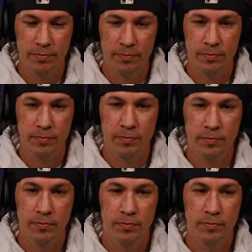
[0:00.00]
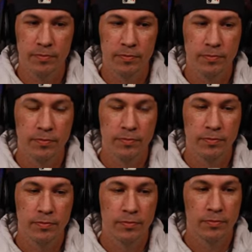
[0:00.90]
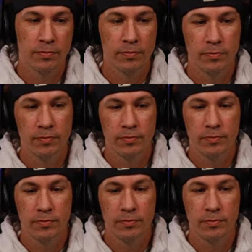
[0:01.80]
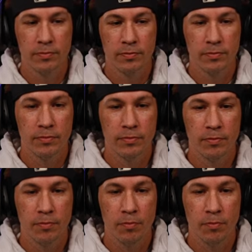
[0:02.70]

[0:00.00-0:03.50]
[no speech]